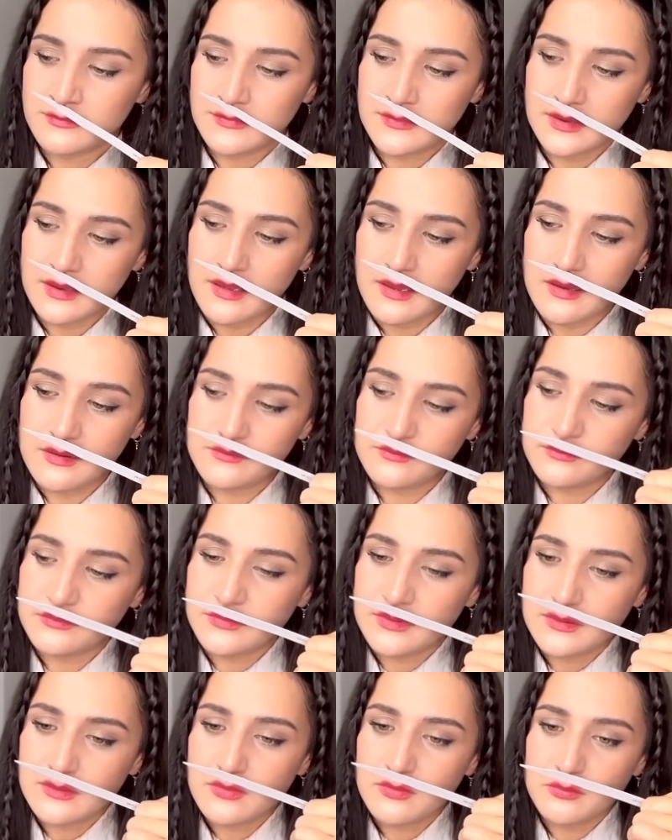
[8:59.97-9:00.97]

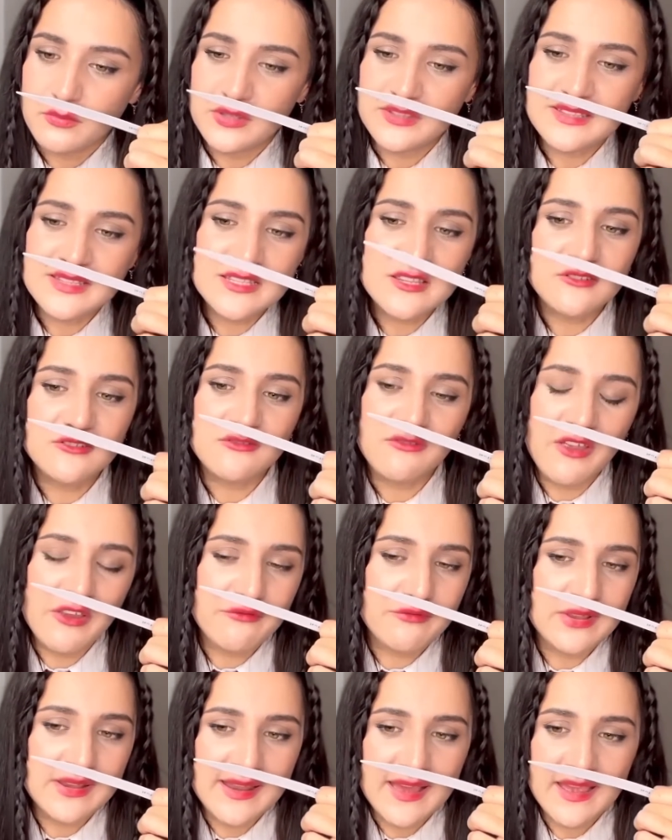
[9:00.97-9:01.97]
but this is
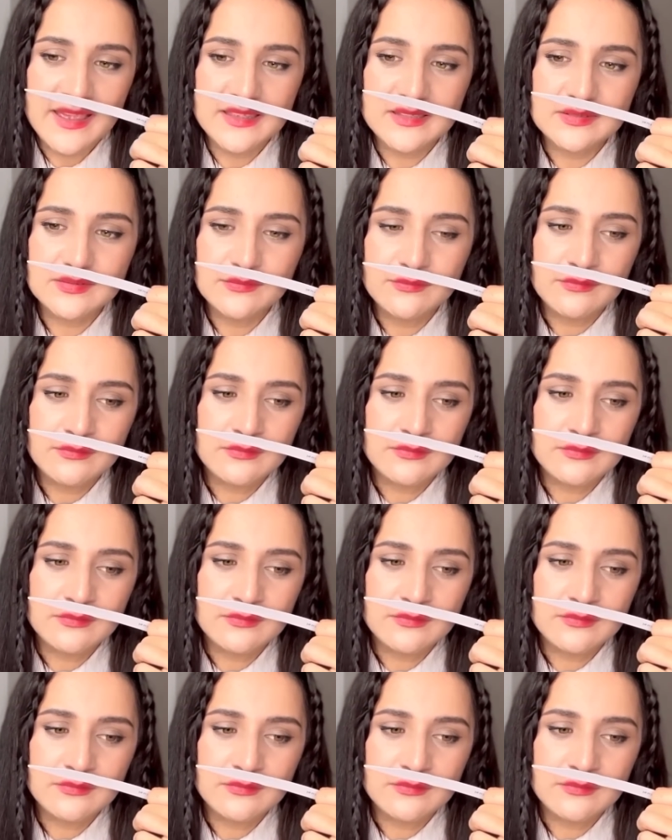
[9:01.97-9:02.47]
very light.